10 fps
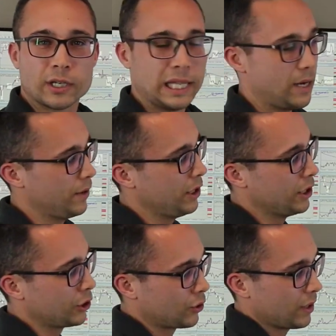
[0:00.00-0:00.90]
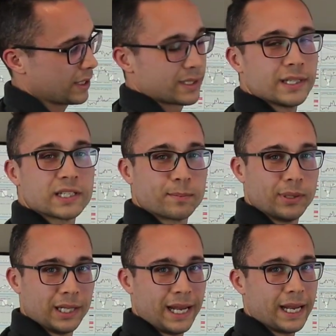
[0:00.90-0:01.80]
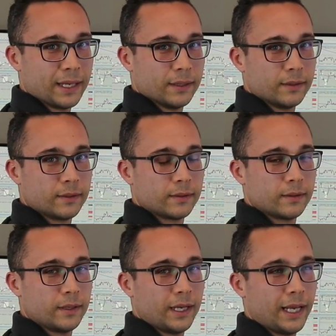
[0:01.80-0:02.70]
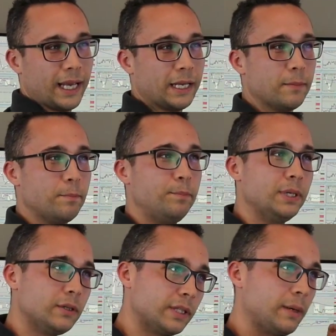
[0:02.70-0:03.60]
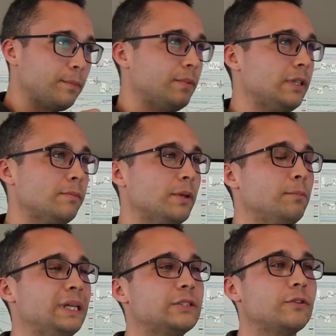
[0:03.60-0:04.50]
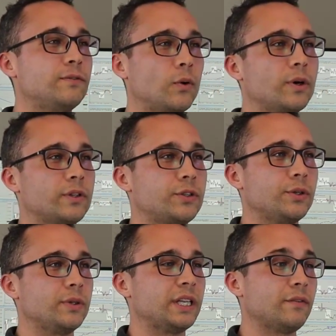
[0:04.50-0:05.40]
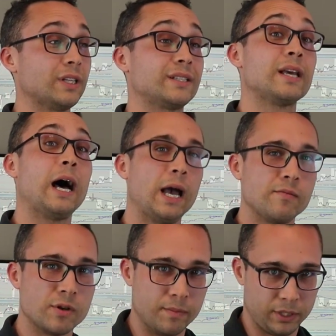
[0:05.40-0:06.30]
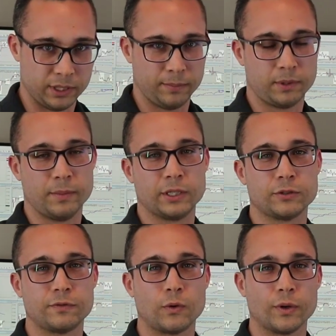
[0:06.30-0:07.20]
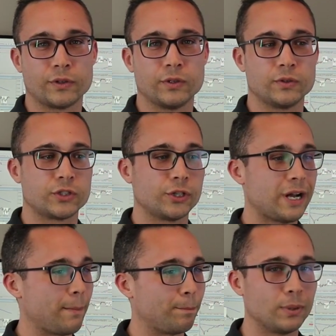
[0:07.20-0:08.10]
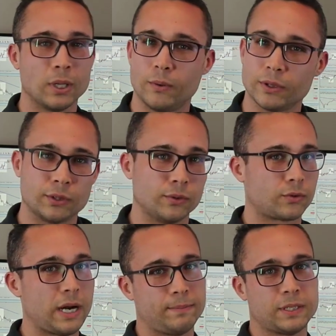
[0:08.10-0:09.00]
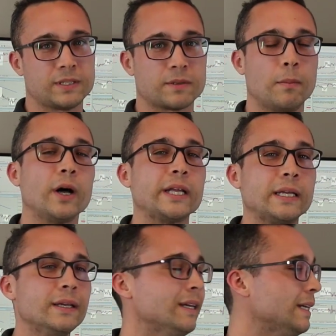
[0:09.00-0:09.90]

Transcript: allowing you to trust this plan and build up the mental fortitude and give you the time to build up the mental fortitude so you're not blowing through crap tons of money